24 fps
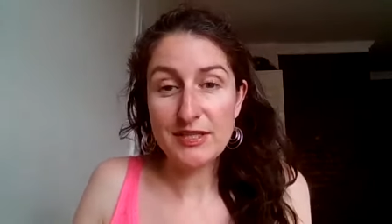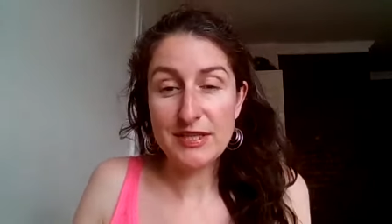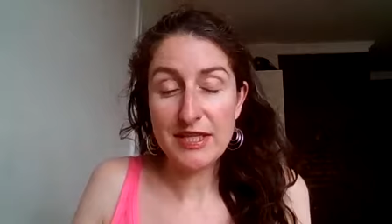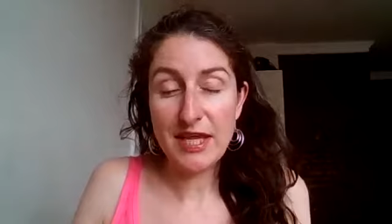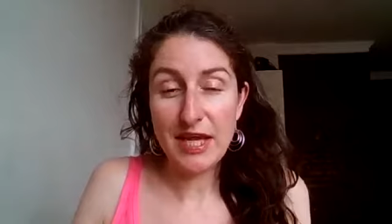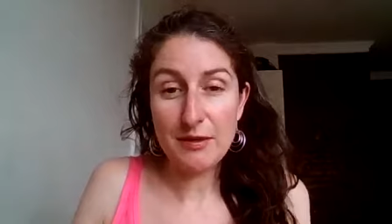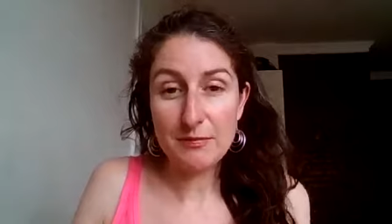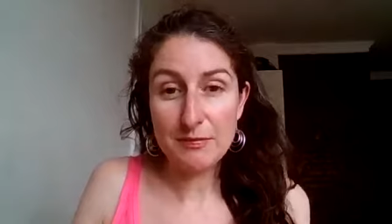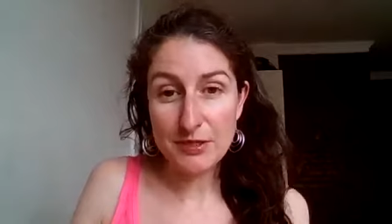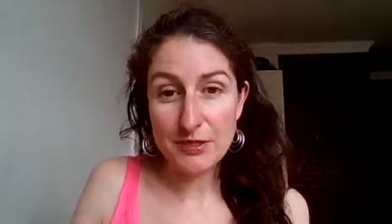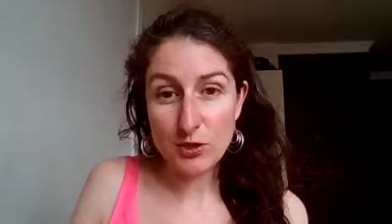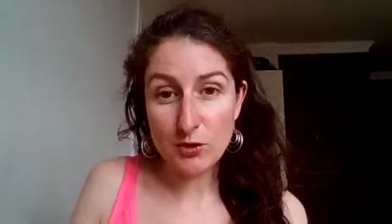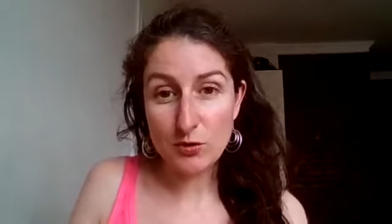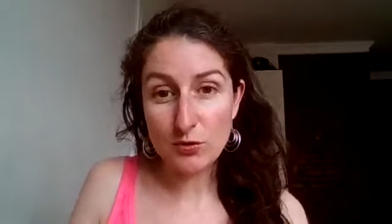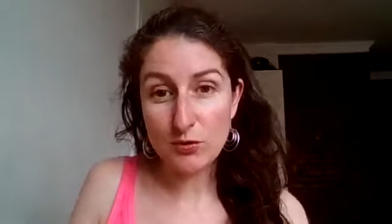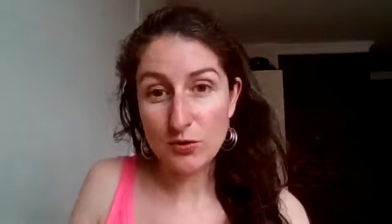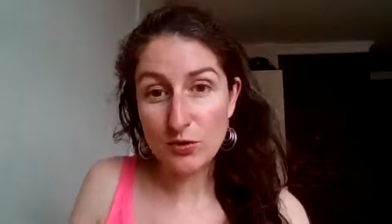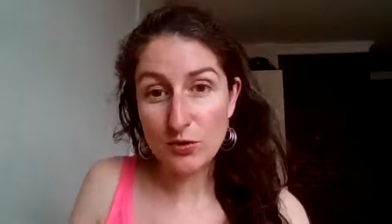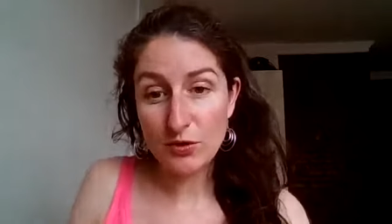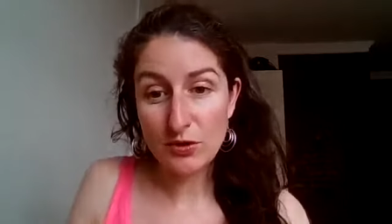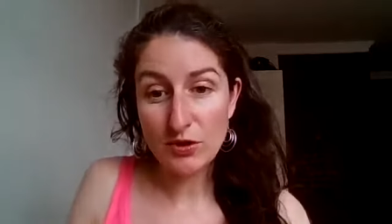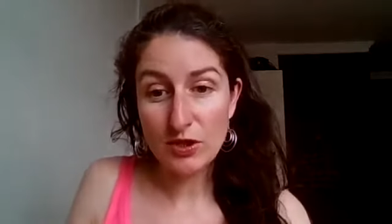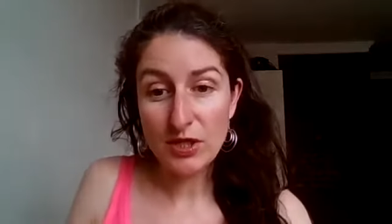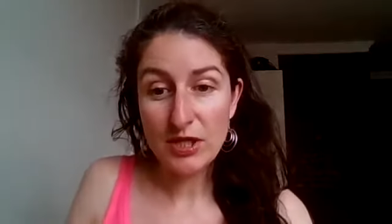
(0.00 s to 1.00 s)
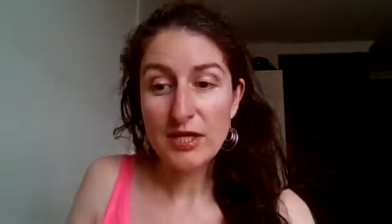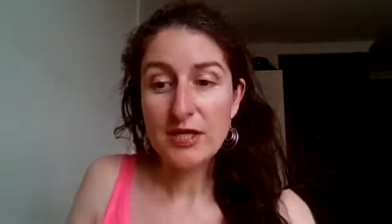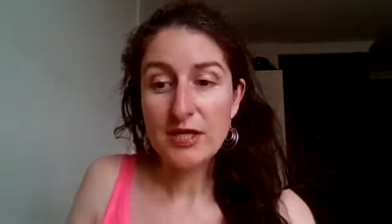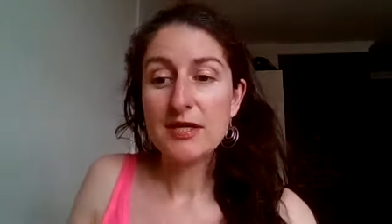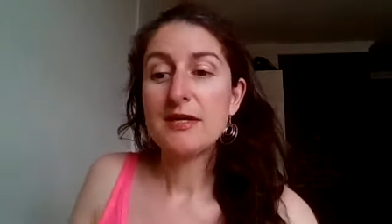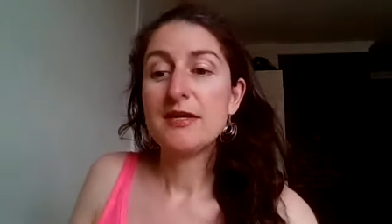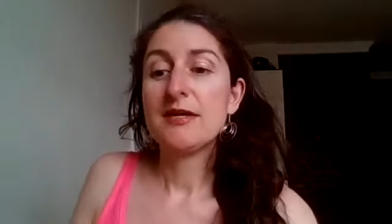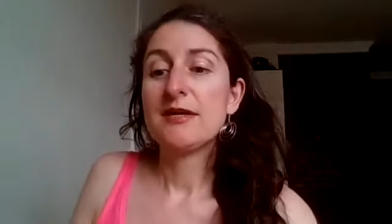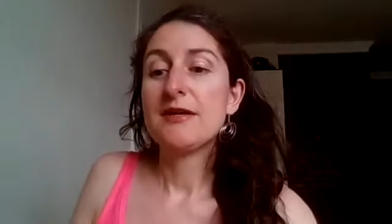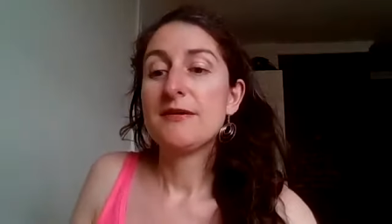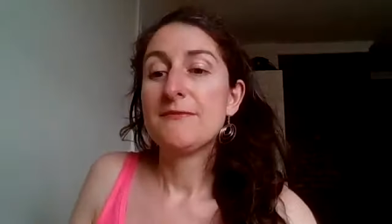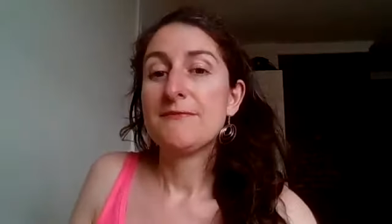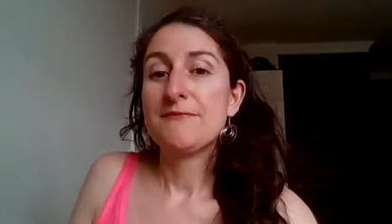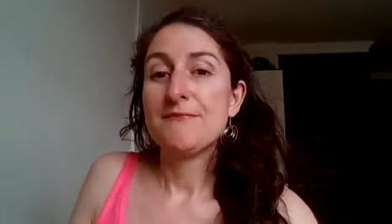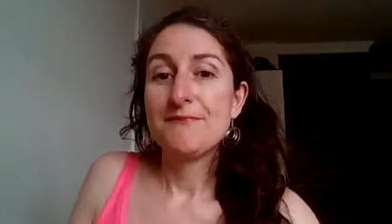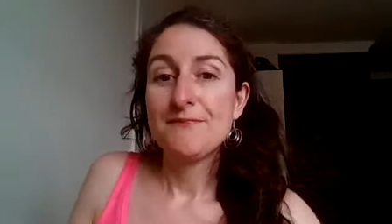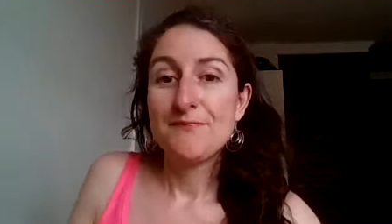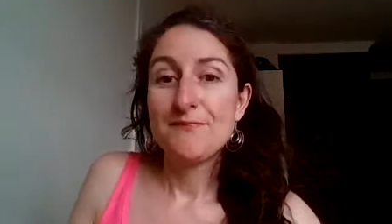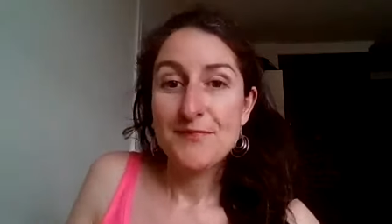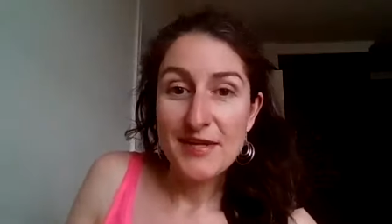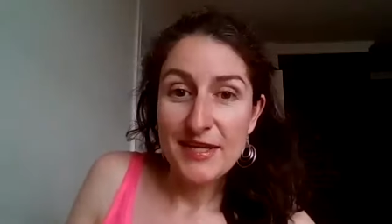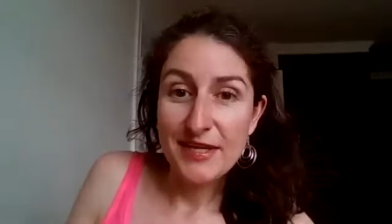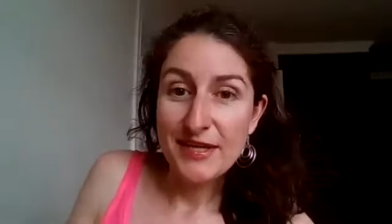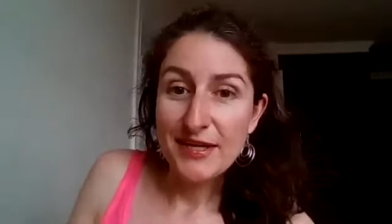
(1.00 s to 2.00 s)
then that'd be cool.
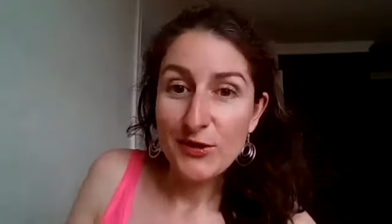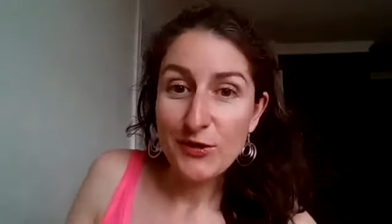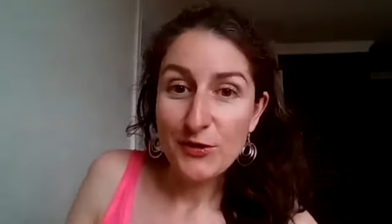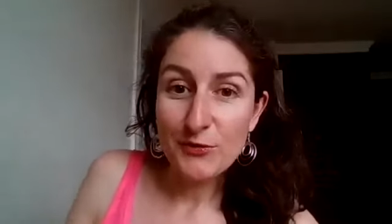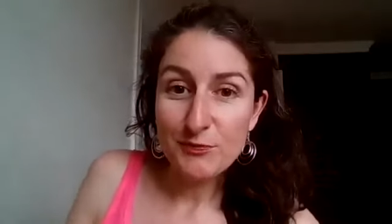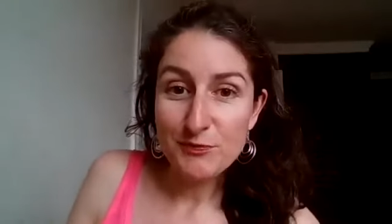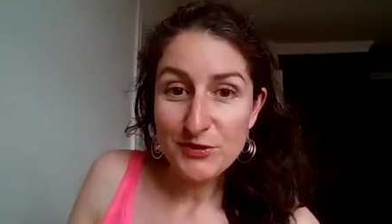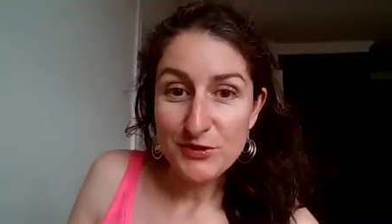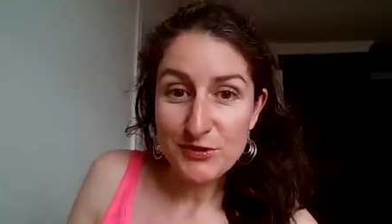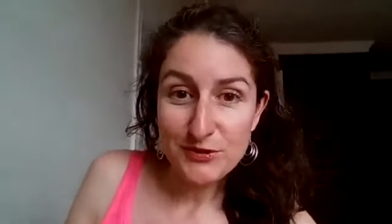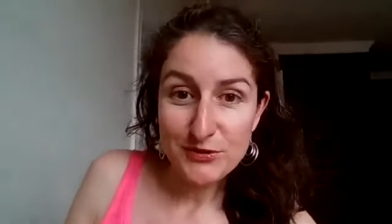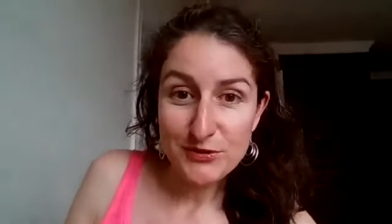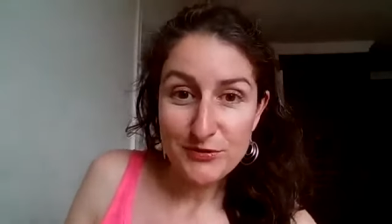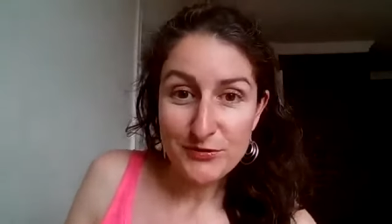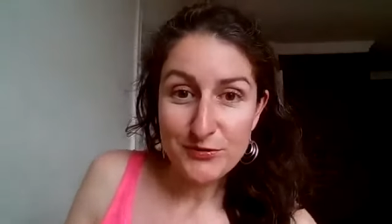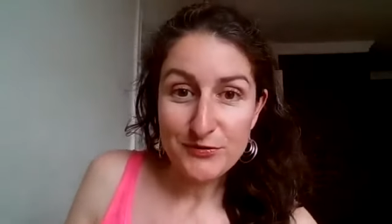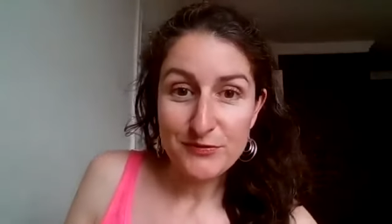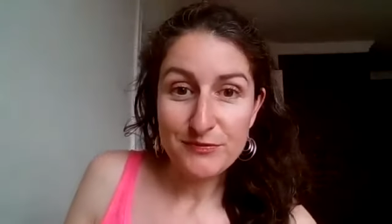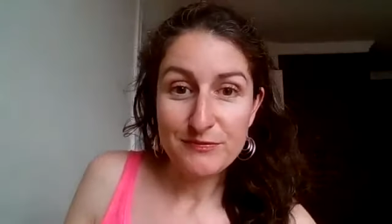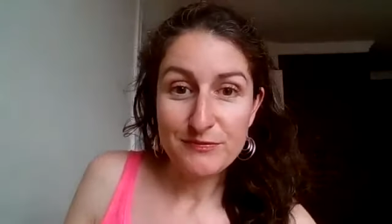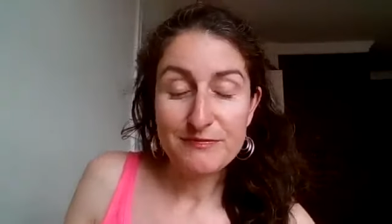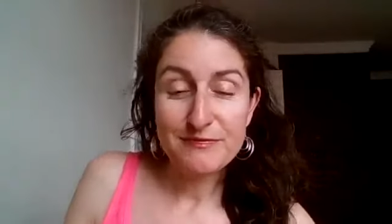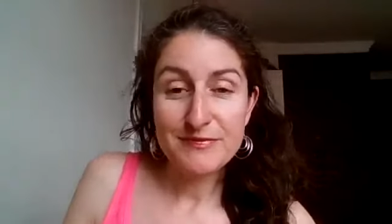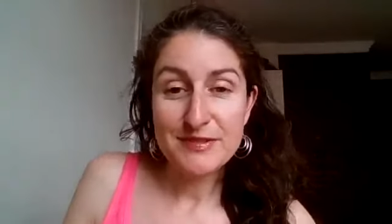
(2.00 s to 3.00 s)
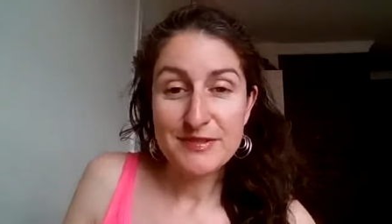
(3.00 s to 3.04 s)
Hope you do.